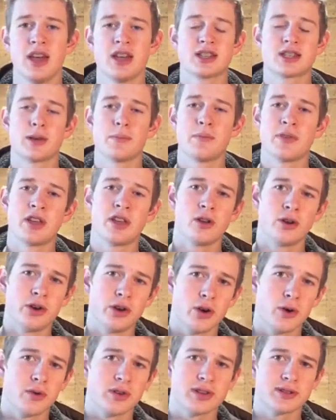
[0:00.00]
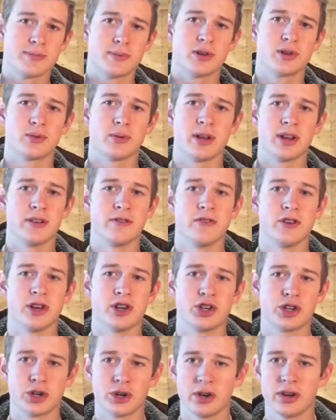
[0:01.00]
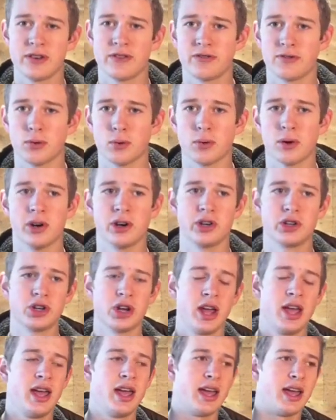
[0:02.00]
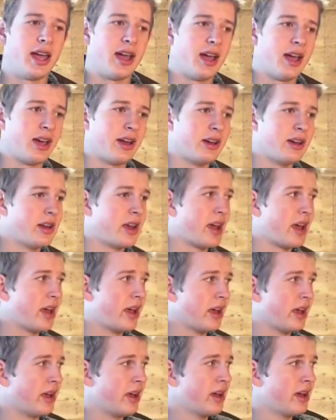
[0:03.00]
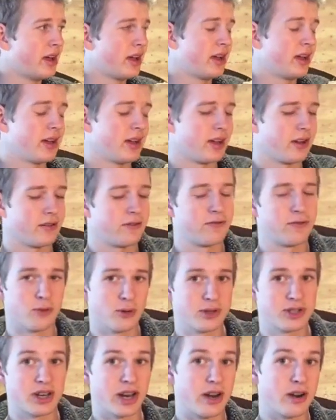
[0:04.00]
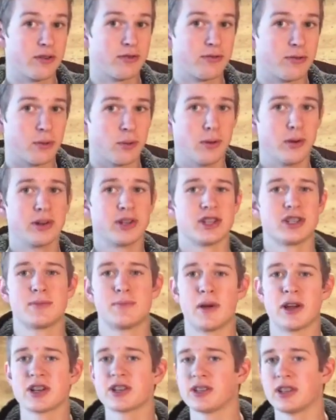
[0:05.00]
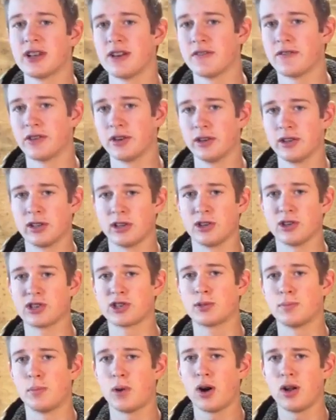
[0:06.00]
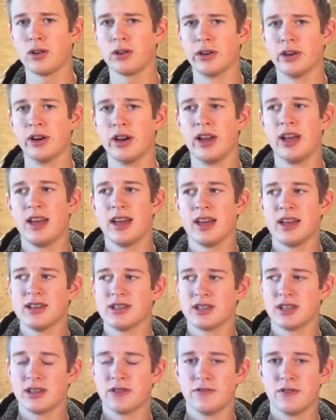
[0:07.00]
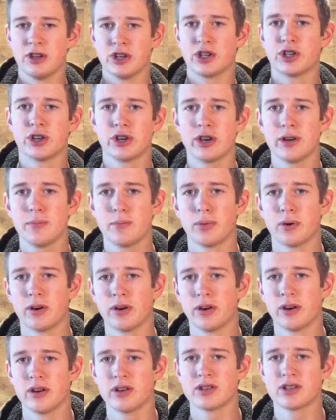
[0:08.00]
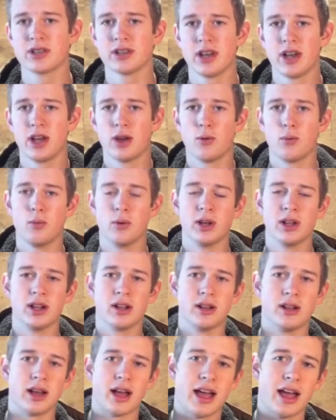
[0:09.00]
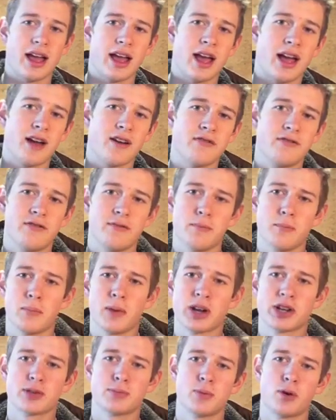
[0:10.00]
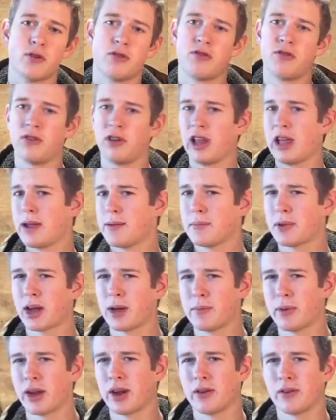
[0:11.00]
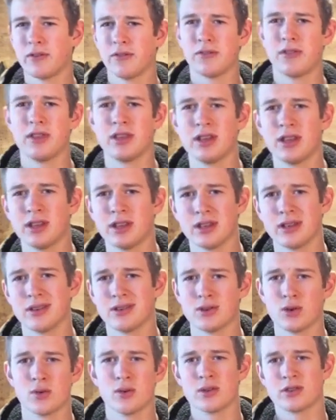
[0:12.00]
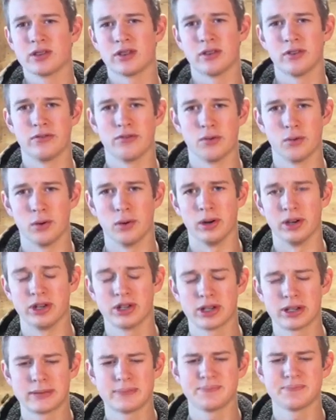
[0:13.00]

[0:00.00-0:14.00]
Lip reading: Something you'll notice between a Venturi forge and a forced air forge, especially if they're a little smaller, is that the Venturi burners will have much more flame coming out of the doors of the forge,